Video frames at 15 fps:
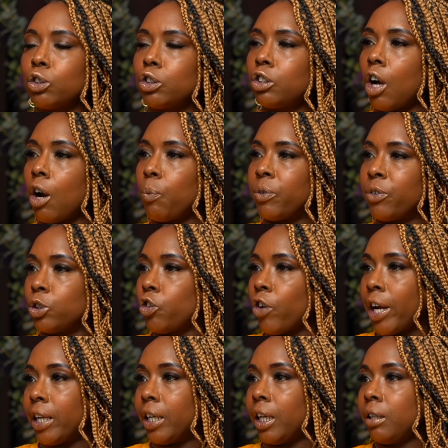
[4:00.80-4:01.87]
it should start with the
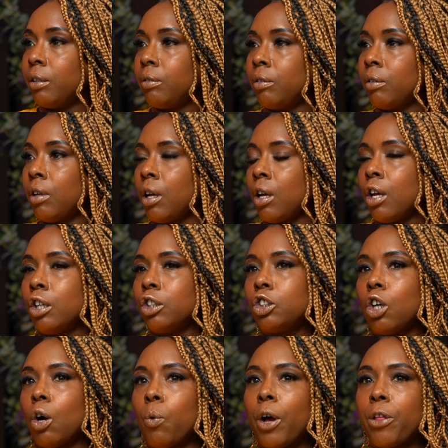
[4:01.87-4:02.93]
training. Yeah.
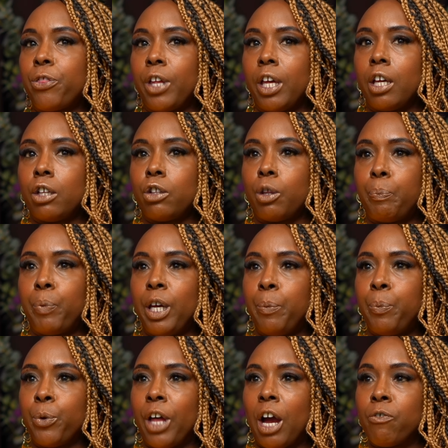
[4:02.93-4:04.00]
So I think the
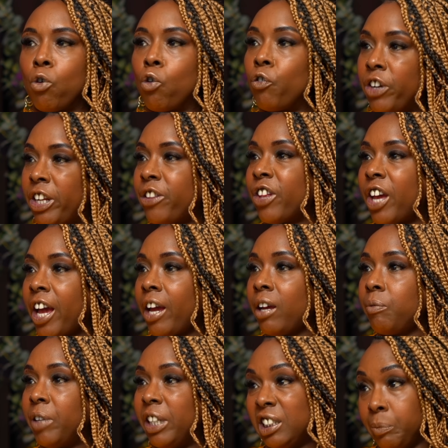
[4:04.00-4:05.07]
people that are already
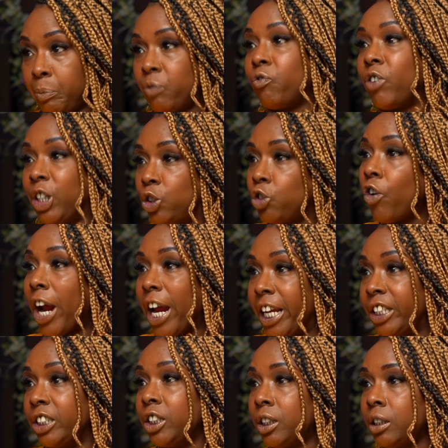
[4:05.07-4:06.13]
there need yeah. to be
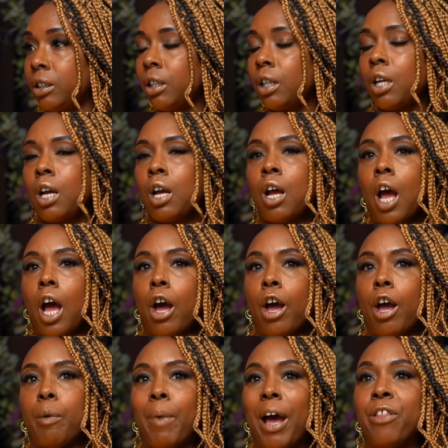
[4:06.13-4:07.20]
retrained. Yeah.
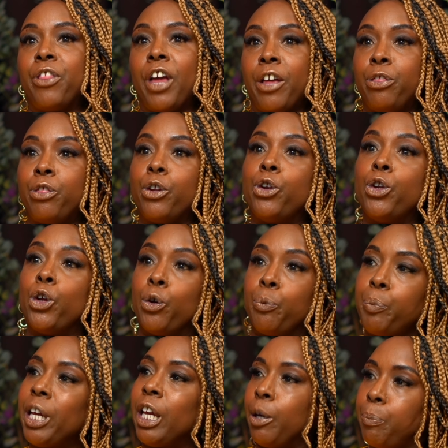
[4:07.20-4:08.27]
Um, and then the new
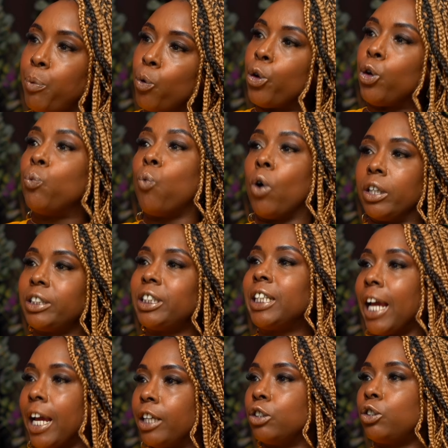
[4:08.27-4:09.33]
people who want to
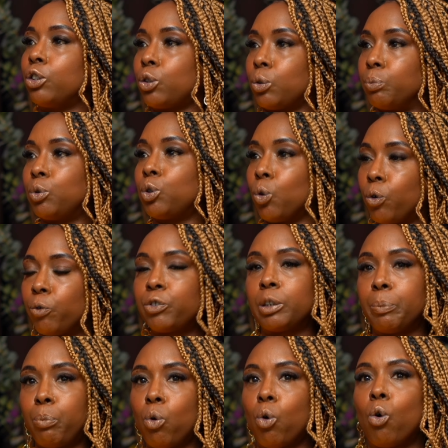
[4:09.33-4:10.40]
get into some sort of
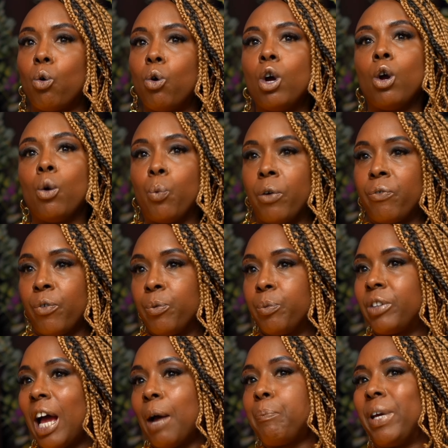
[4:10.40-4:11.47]
support, whether
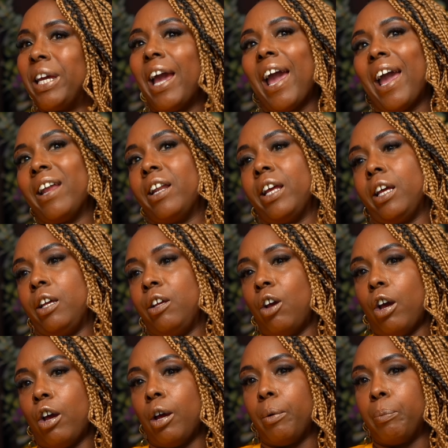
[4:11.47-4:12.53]
that be
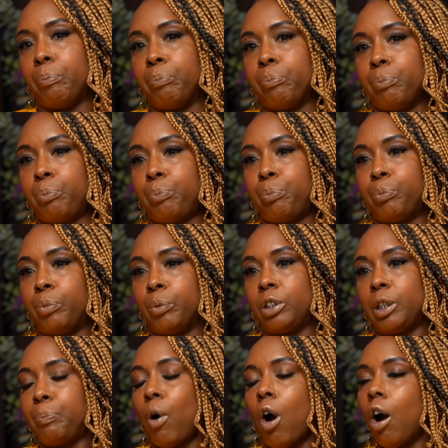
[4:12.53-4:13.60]
any um,
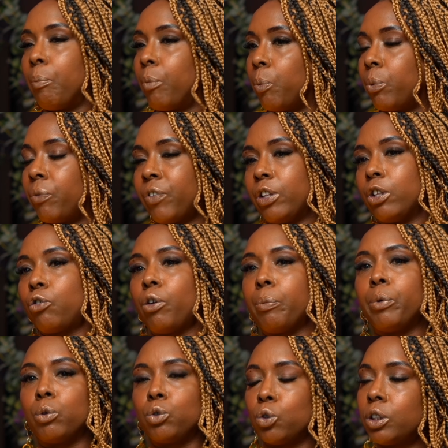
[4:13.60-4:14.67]
department within the
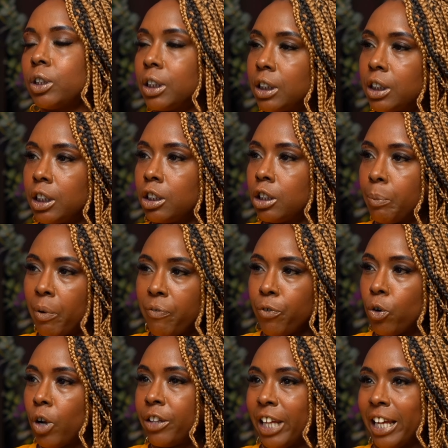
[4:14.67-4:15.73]
criminal justice system. I
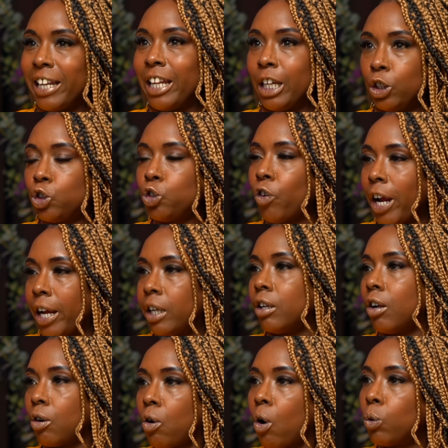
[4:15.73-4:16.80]
feel like they need
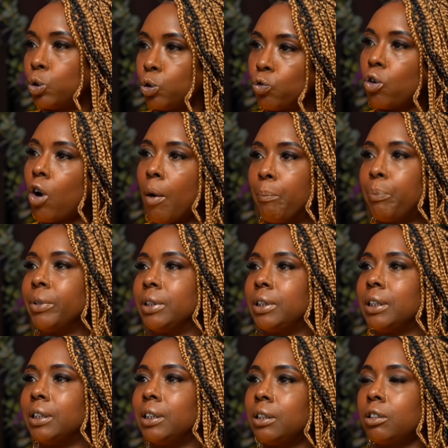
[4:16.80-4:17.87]
training on cultural
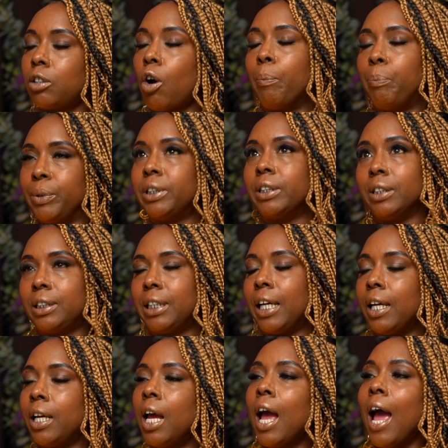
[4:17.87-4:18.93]
competence, right.
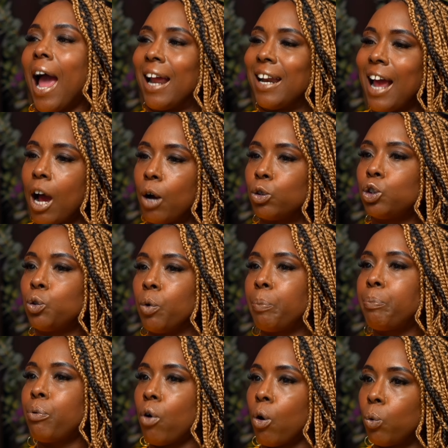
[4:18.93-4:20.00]
competency and how to
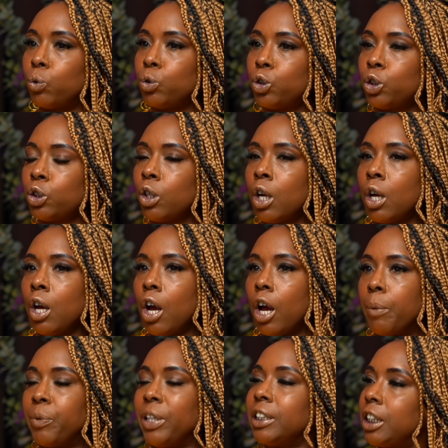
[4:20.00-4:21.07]
approach
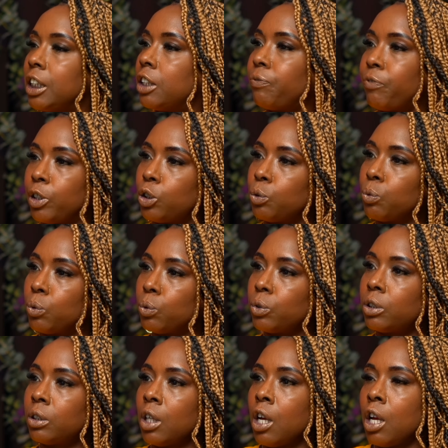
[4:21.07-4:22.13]
um, these
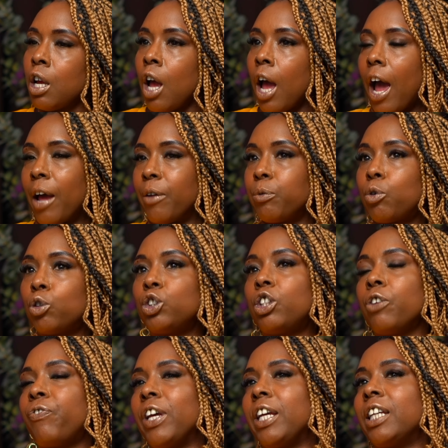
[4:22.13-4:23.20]
individuals. Mm. Uh,
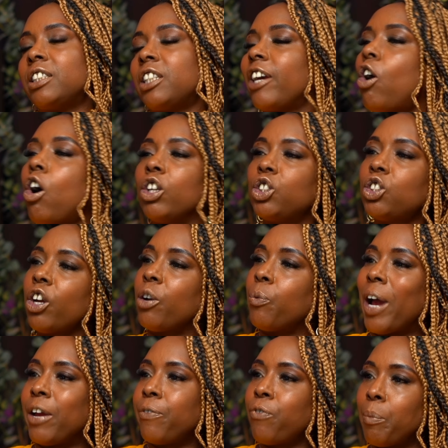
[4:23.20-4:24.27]
the thing is, they can't shy
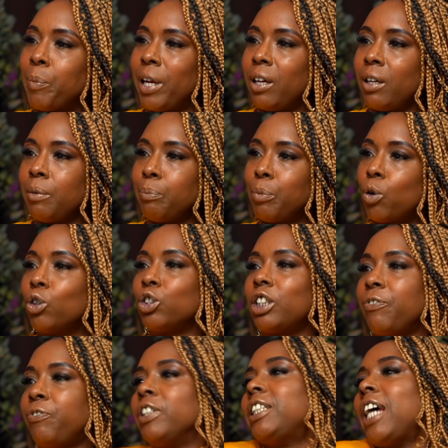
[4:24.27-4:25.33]
away from it mm.
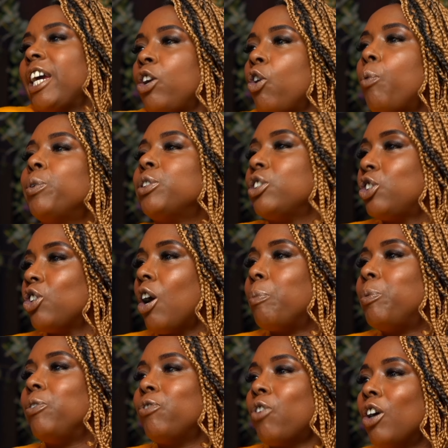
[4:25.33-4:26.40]
because if you take it up as a
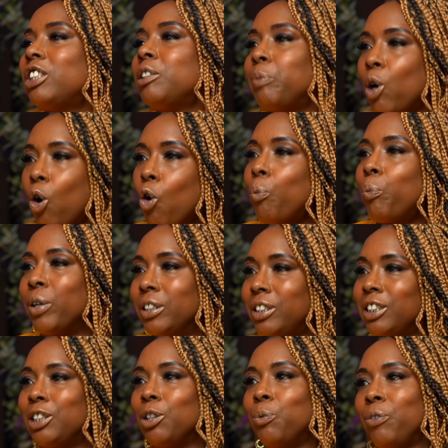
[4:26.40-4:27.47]
job, you've got to be open
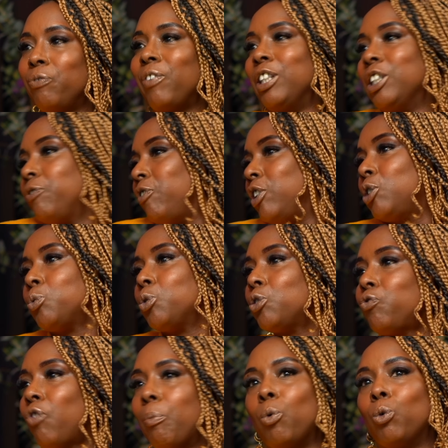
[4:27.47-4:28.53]
to deal with
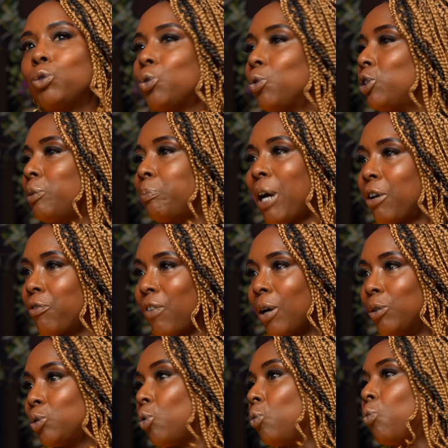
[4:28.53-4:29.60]
individuals from all sorts of
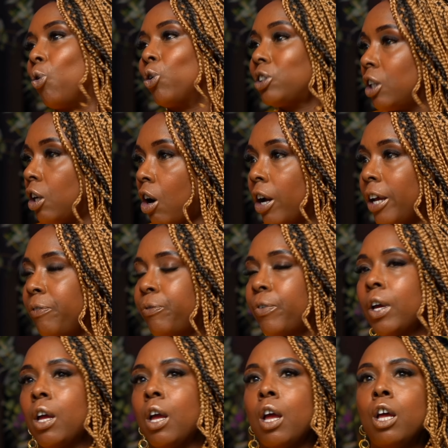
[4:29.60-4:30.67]
backgrounds, or walks of life.
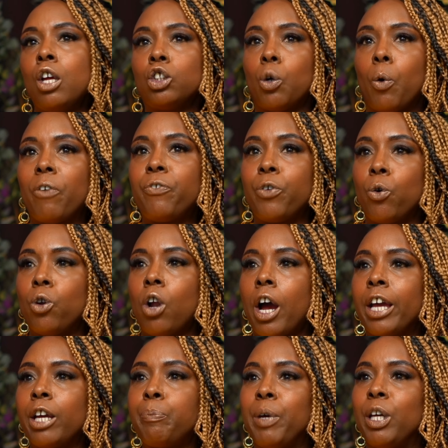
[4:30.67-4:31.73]
So I feel
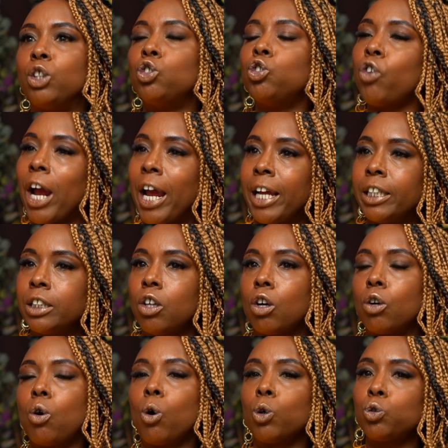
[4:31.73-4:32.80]
like being trained
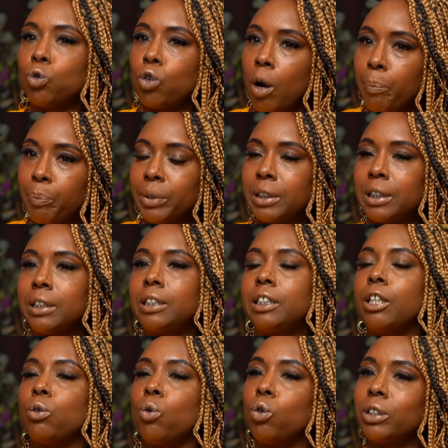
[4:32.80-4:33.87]
on cultural
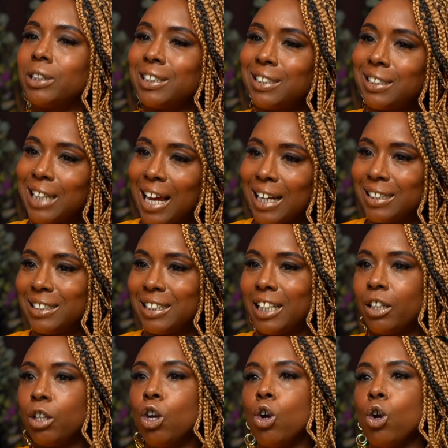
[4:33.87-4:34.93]
competency and
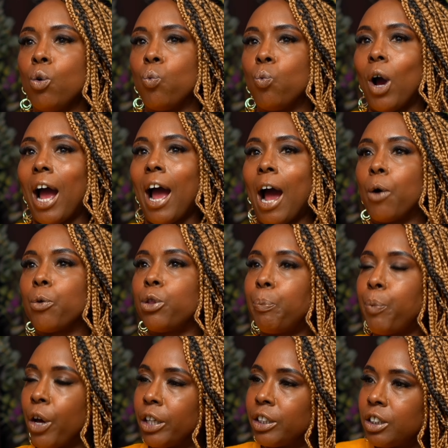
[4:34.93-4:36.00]
understanding how the
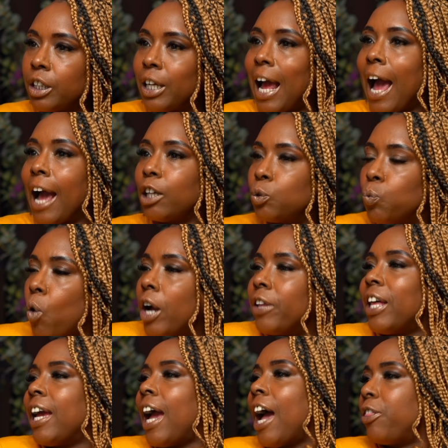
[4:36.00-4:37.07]
person acts, why
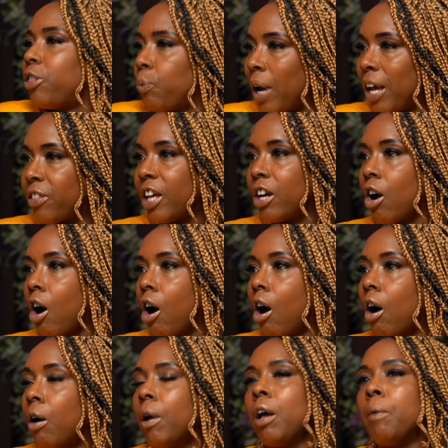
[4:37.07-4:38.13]
they act the way they
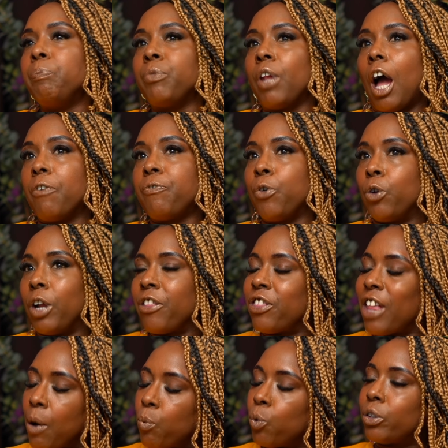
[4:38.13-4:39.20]
are, I feel
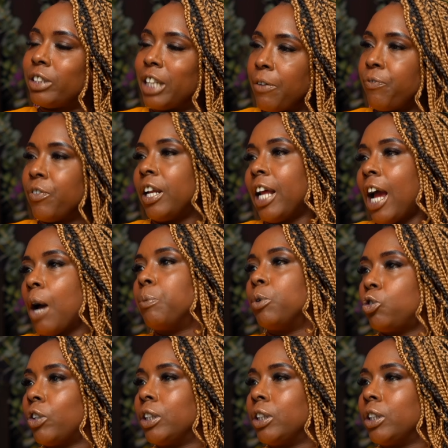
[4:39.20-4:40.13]
like that would definitely help the